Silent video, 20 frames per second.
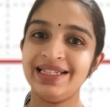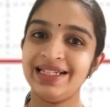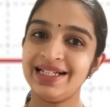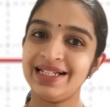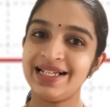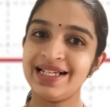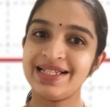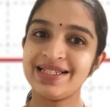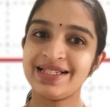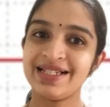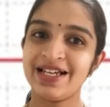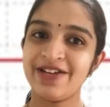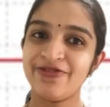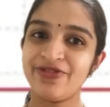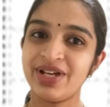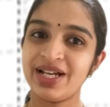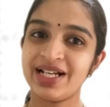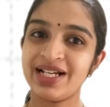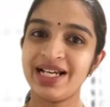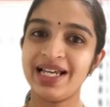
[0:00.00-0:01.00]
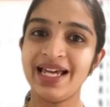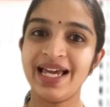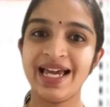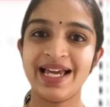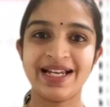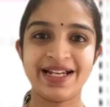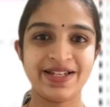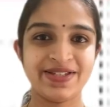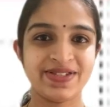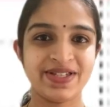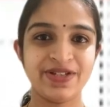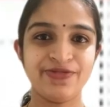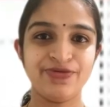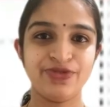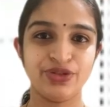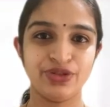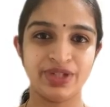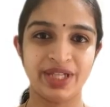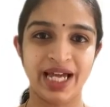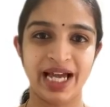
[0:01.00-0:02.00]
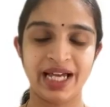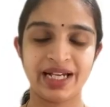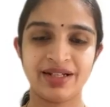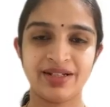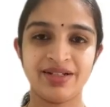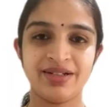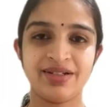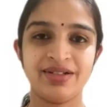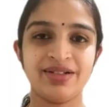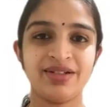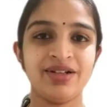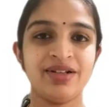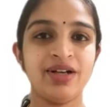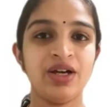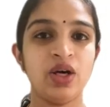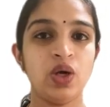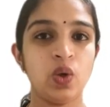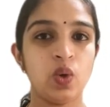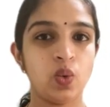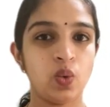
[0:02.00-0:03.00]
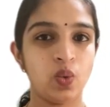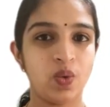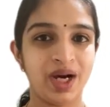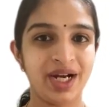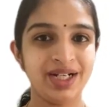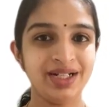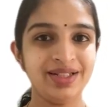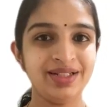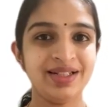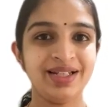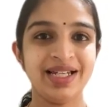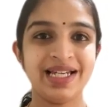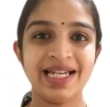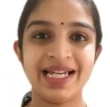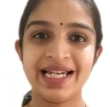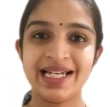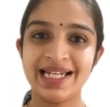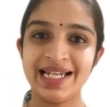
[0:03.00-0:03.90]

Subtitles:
there is definitely a reason for that. One, it